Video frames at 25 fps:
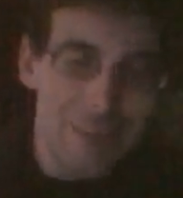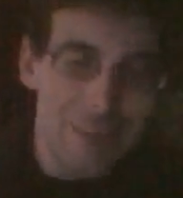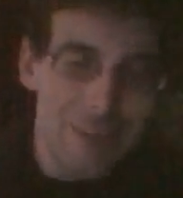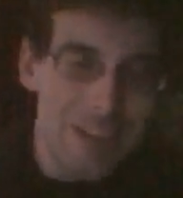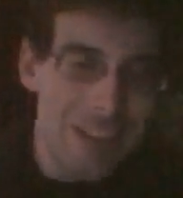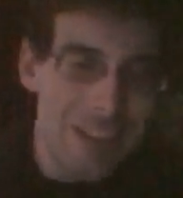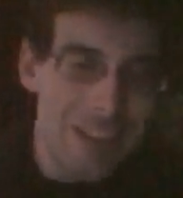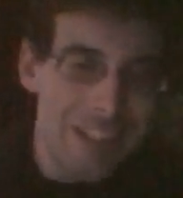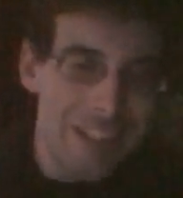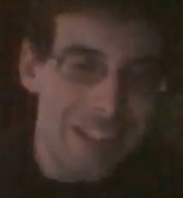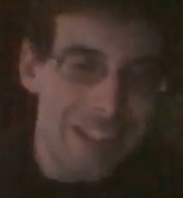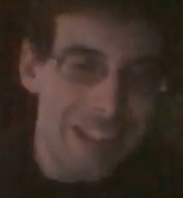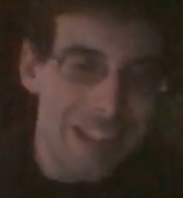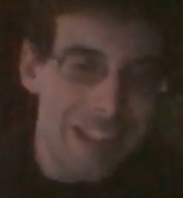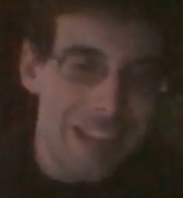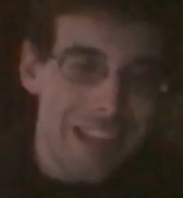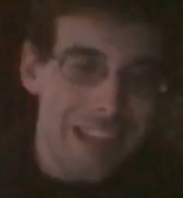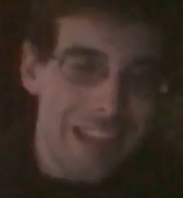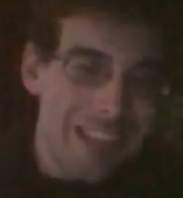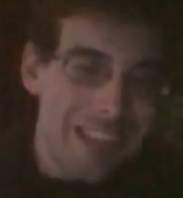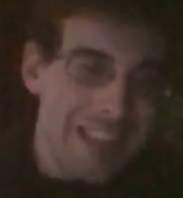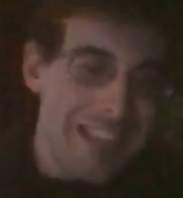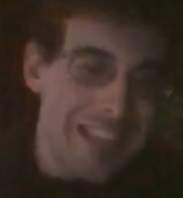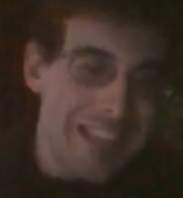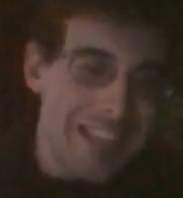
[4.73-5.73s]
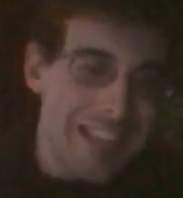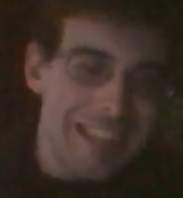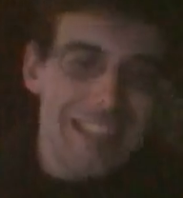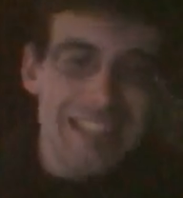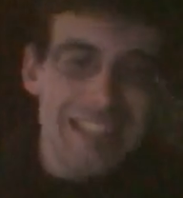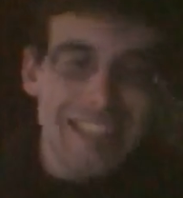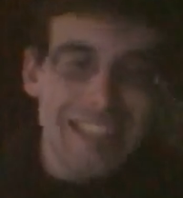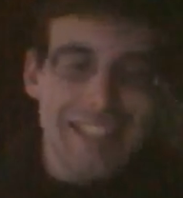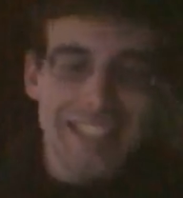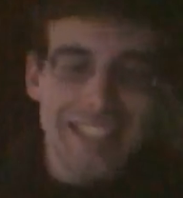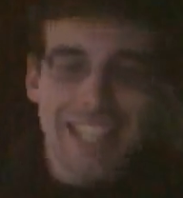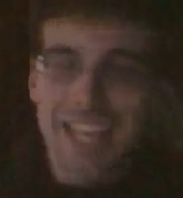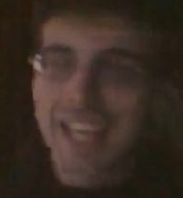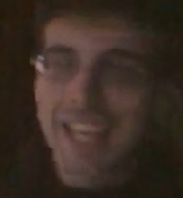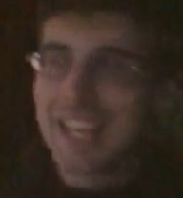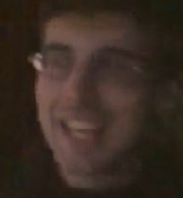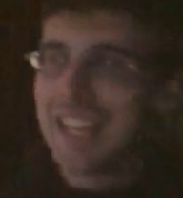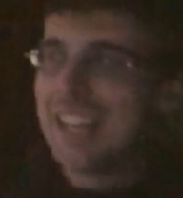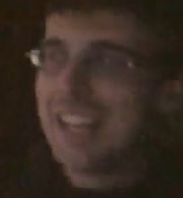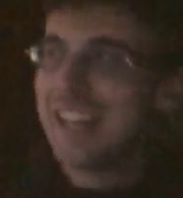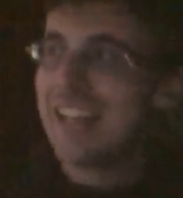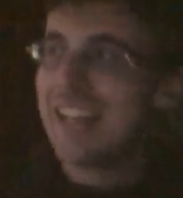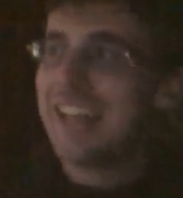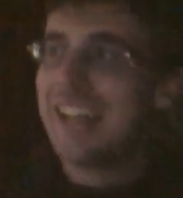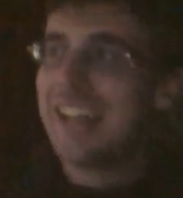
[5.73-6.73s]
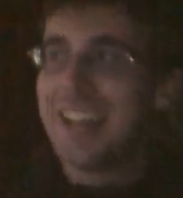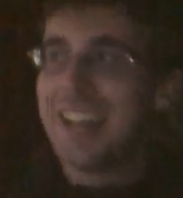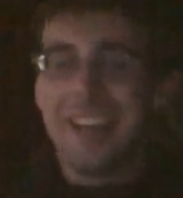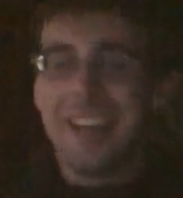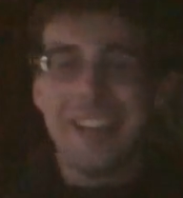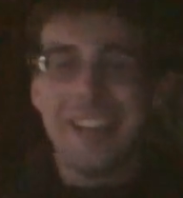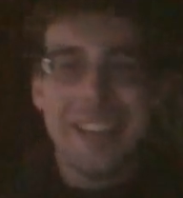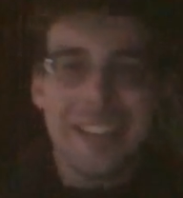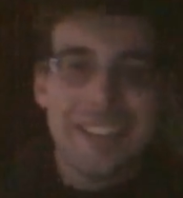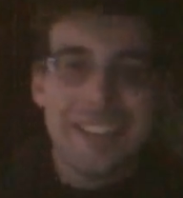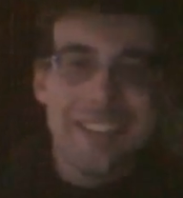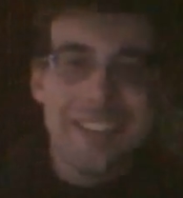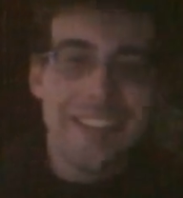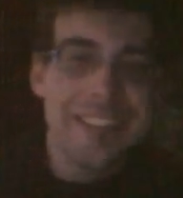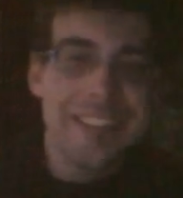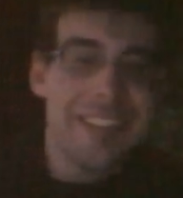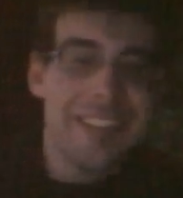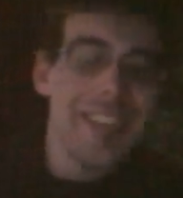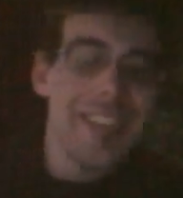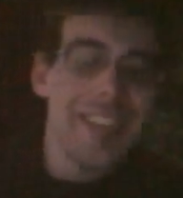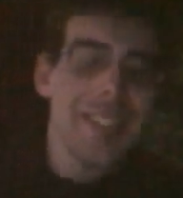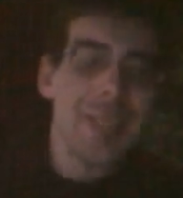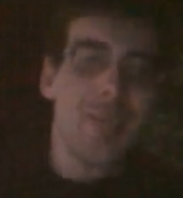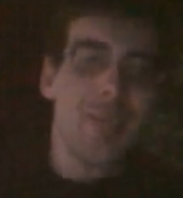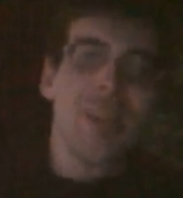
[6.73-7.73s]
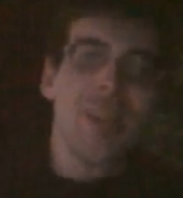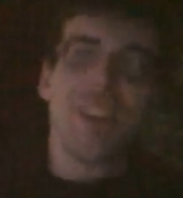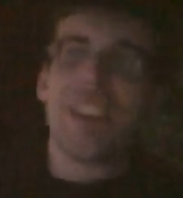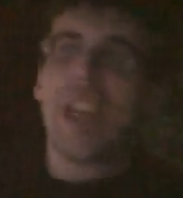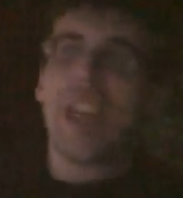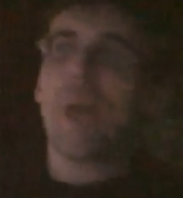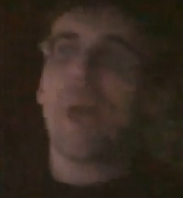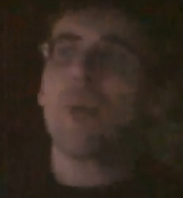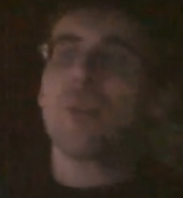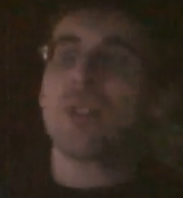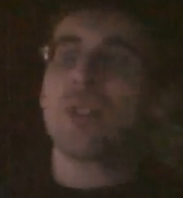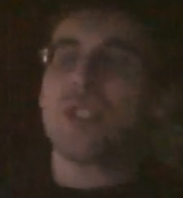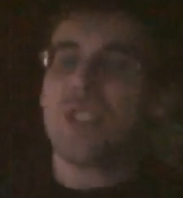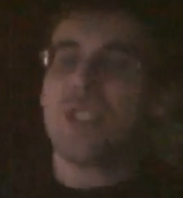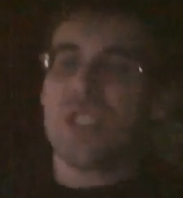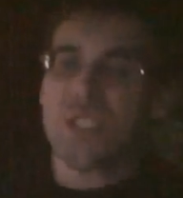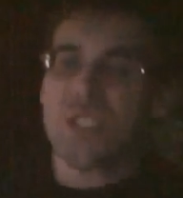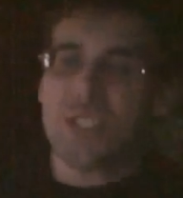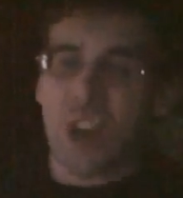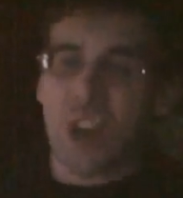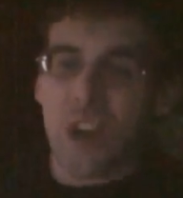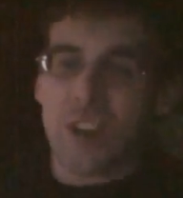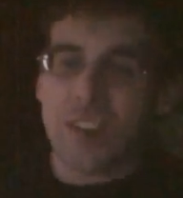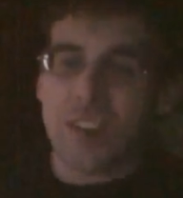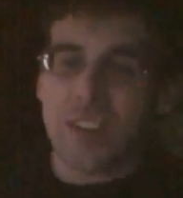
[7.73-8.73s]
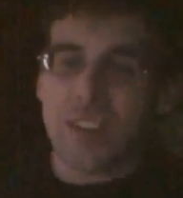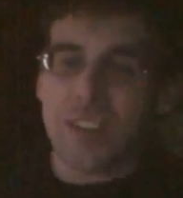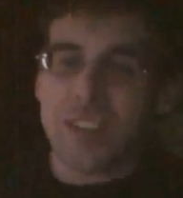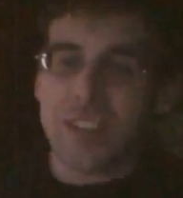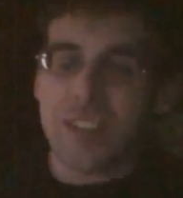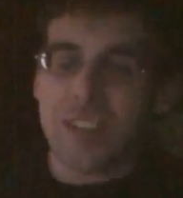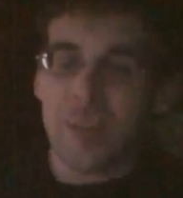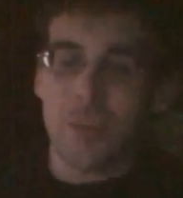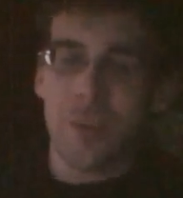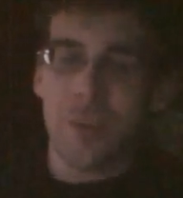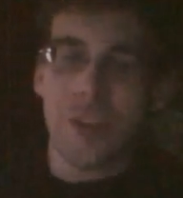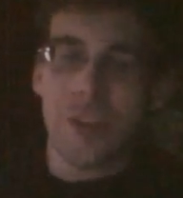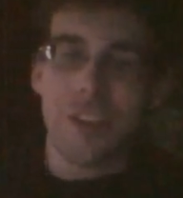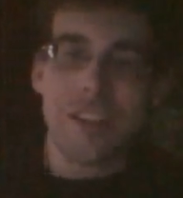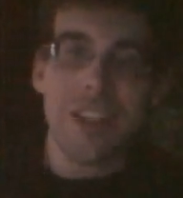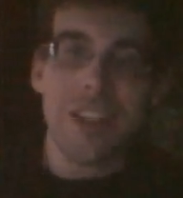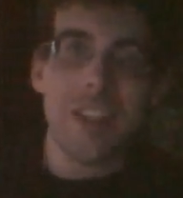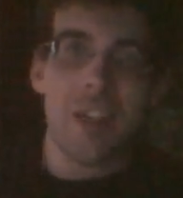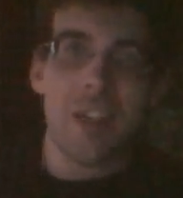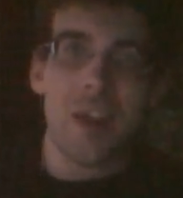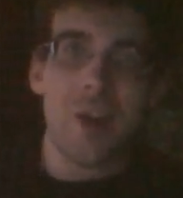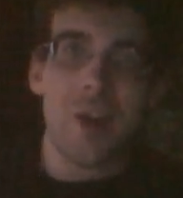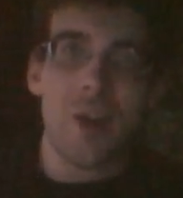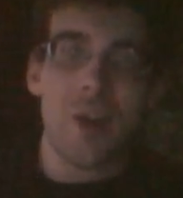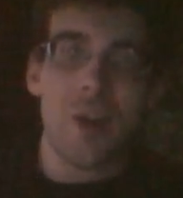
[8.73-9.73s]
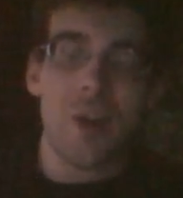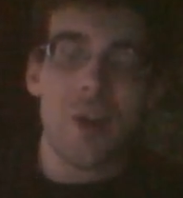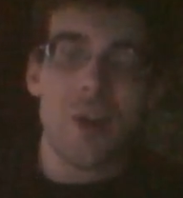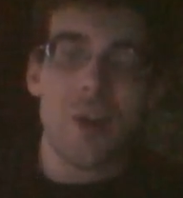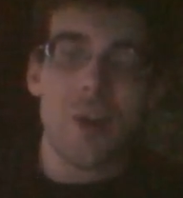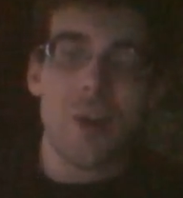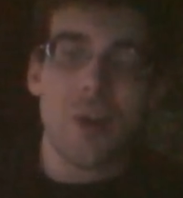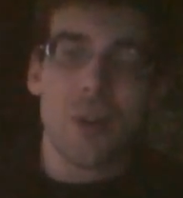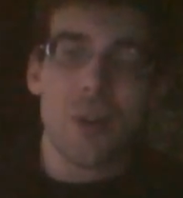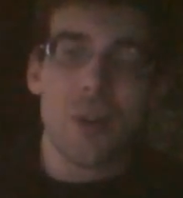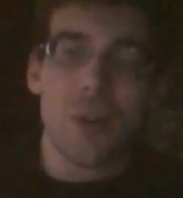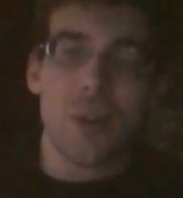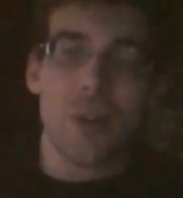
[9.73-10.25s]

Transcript: one, this is where they were starting to really go a